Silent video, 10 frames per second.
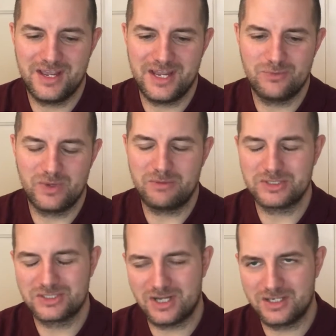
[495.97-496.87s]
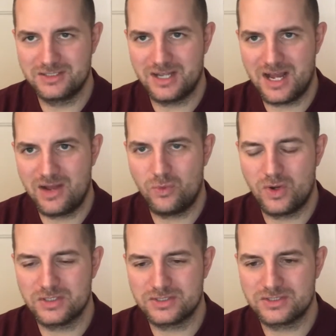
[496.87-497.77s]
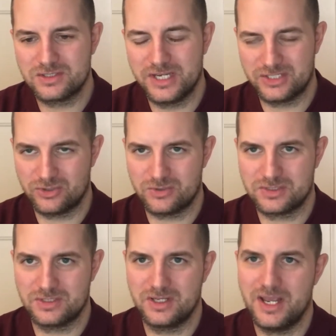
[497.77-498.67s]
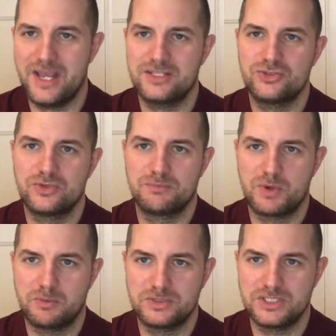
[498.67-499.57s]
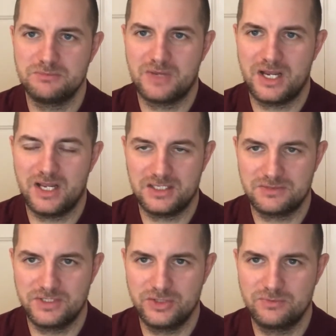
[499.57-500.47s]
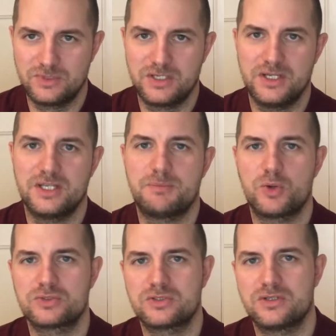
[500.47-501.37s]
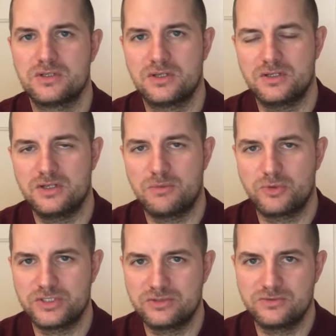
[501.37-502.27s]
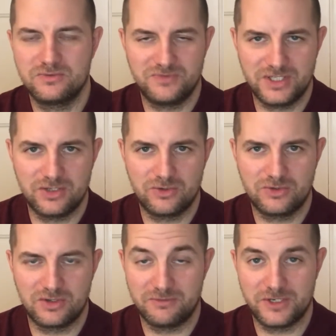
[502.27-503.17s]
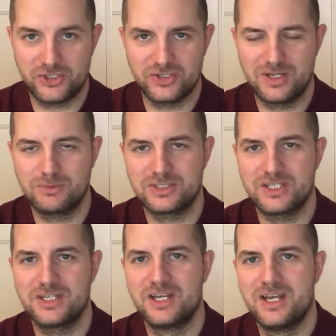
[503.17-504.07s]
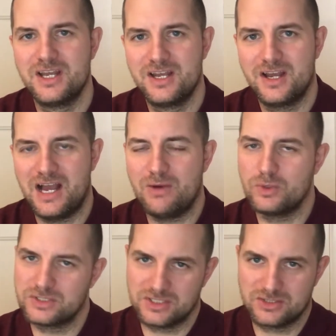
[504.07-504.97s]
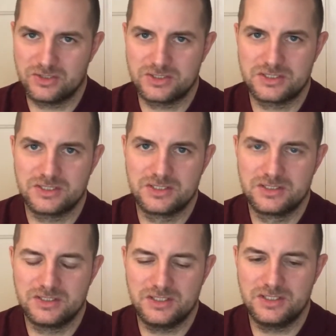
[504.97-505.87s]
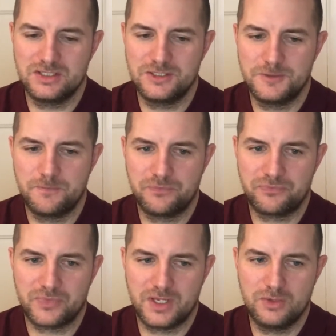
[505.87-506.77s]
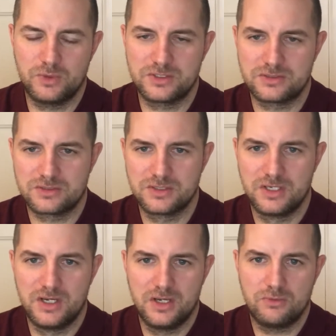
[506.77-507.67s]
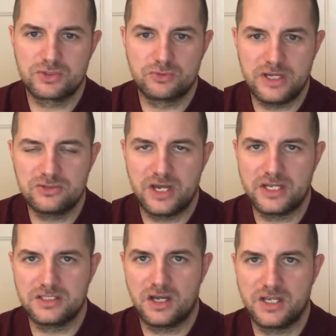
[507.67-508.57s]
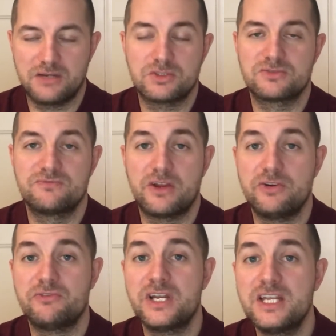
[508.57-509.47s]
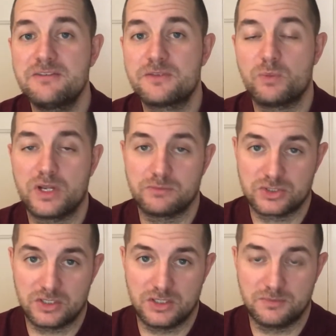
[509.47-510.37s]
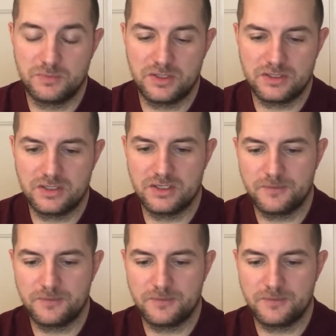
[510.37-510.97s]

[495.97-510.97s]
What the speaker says: And when I was done, I was exhausted. As you can probably see in my last video, in the post-operational video confession, I would say, I was exhausted. It was great to have it done, and I was very relieved when I was done. But